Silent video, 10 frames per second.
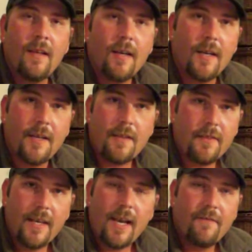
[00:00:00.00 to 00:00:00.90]
Another
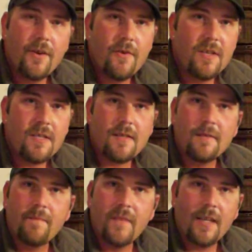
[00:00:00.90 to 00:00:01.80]
thing I've
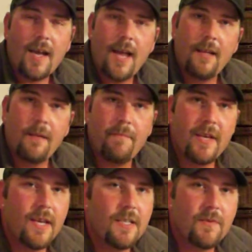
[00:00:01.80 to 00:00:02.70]
noticed, it kind of
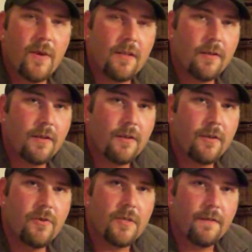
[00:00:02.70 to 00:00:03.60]
depends whether you're
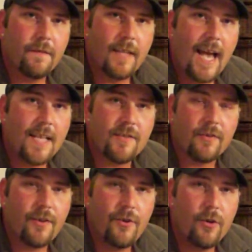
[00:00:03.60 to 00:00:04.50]
using flats
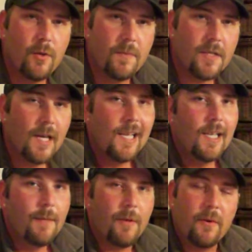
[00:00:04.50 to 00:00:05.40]
or cubes,
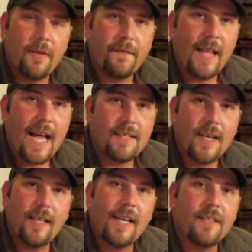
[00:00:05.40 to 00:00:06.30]
but with flats
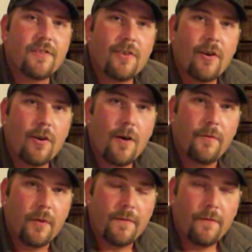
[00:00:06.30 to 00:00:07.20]
I like to start off
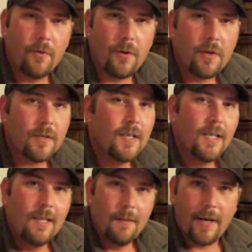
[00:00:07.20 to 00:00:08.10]
with 4.
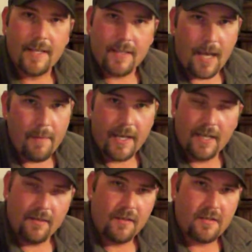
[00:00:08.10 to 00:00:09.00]
By the time I
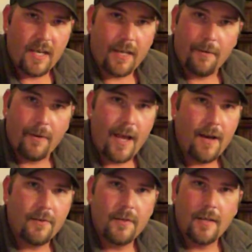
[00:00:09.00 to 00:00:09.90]
get to the second
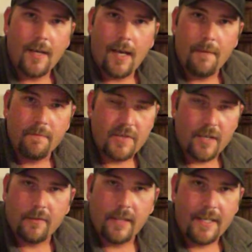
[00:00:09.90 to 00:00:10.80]
round, I'm
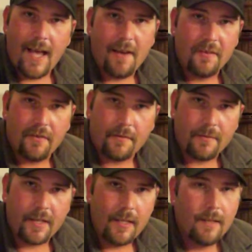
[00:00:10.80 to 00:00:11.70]
generally down to
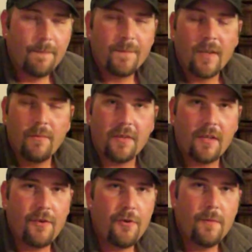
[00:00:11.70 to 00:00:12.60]
3. With
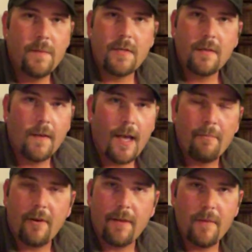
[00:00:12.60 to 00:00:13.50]
cubes, I
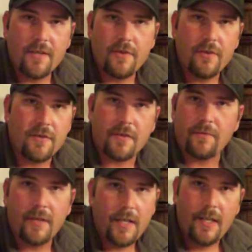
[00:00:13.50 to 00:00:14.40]
pretty much use
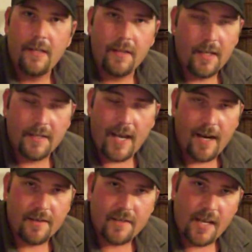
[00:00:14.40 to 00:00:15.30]
3 the
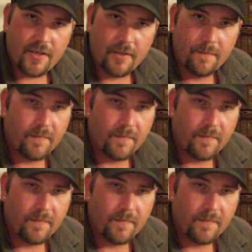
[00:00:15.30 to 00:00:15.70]
entire session.